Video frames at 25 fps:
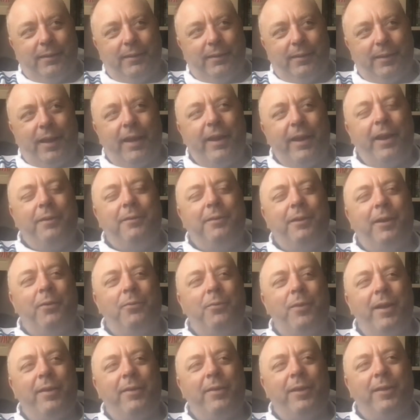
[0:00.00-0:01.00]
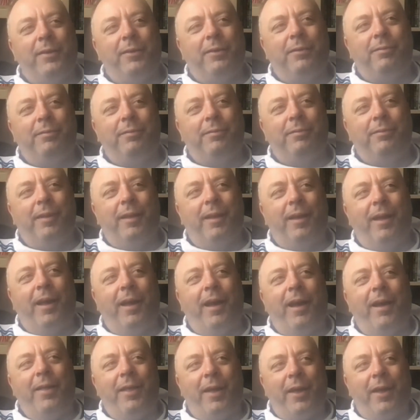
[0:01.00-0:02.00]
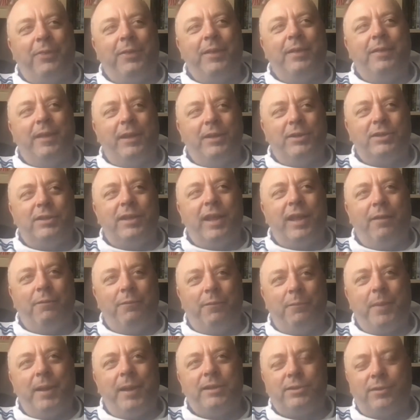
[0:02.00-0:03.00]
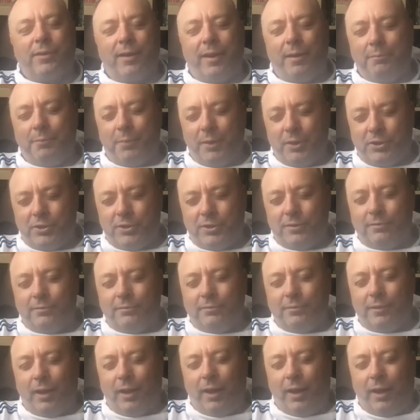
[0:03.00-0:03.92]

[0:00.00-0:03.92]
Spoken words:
don't know whether, I think they should have better ambition.